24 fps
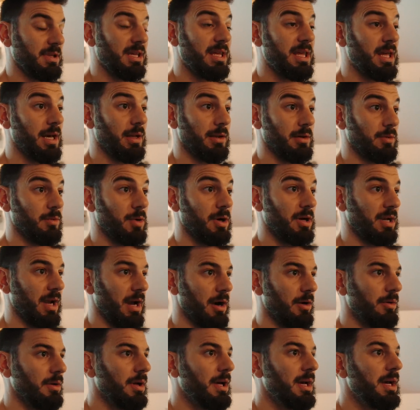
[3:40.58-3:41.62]
killer
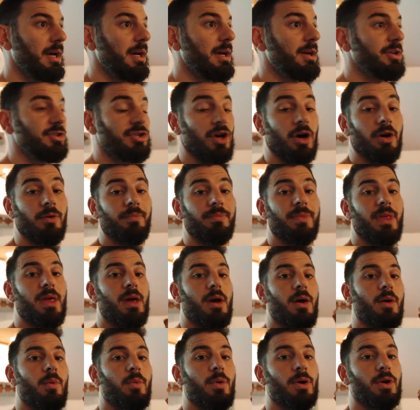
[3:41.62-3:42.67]
workout. So
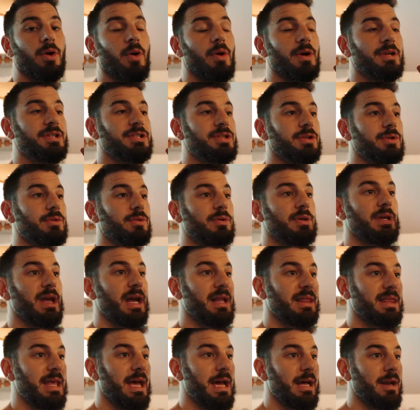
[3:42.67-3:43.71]
we're going to
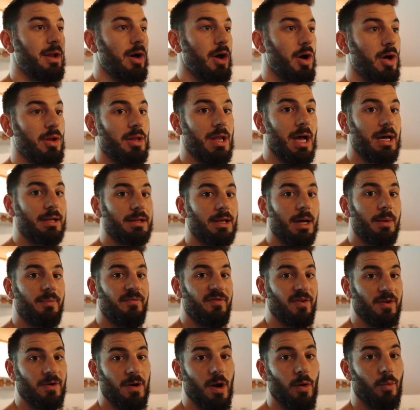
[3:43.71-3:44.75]
get that all lined up,
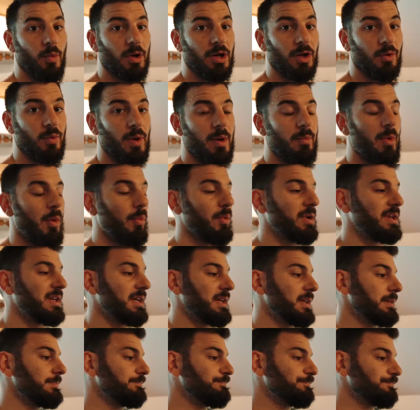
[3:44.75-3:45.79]
figure out what equipment we
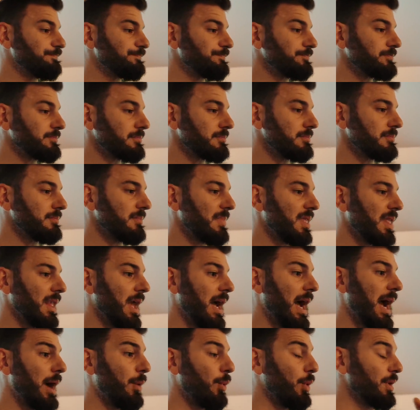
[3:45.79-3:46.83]
need.
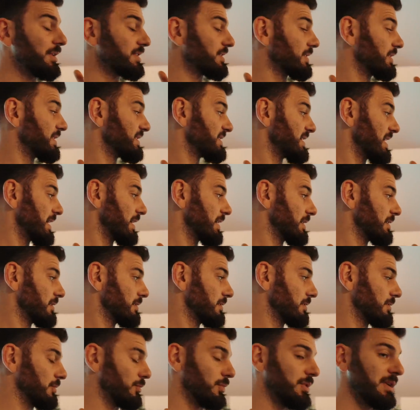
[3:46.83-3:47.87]
I was going to say
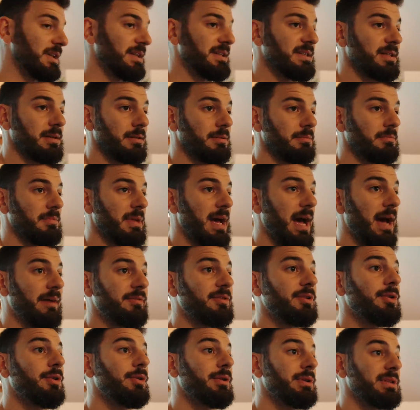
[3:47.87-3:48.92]
we need some
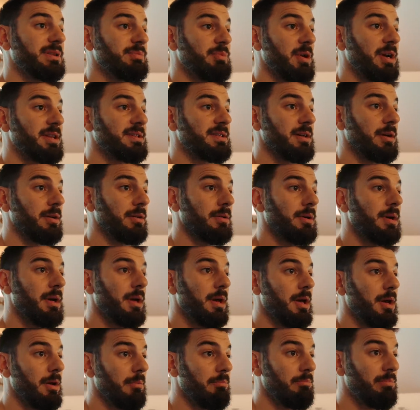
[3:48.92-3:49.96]
afternoon espresso,
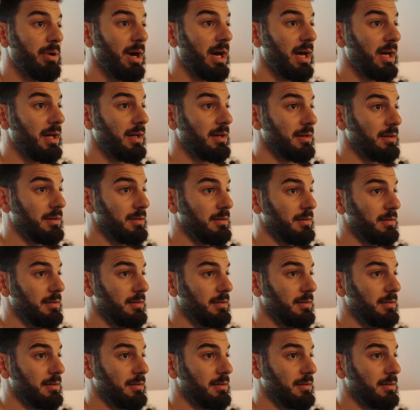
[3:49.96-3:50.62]
but